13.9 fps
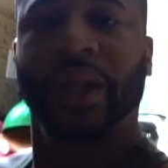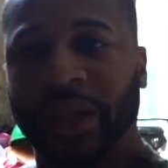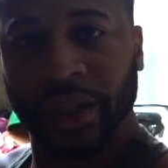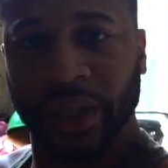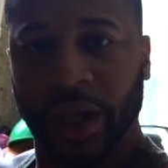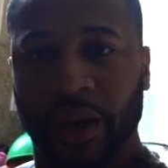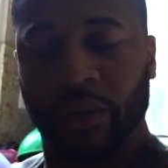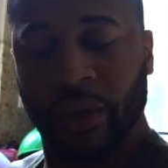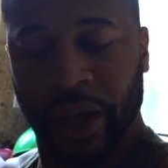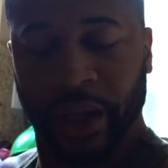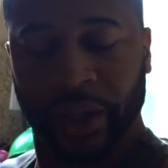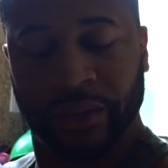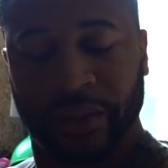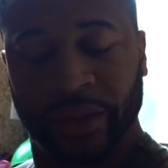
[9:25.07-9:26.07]
You know
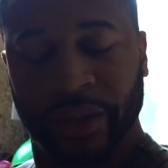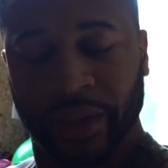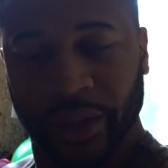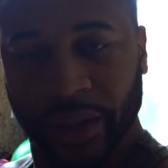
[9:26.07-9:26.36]
what?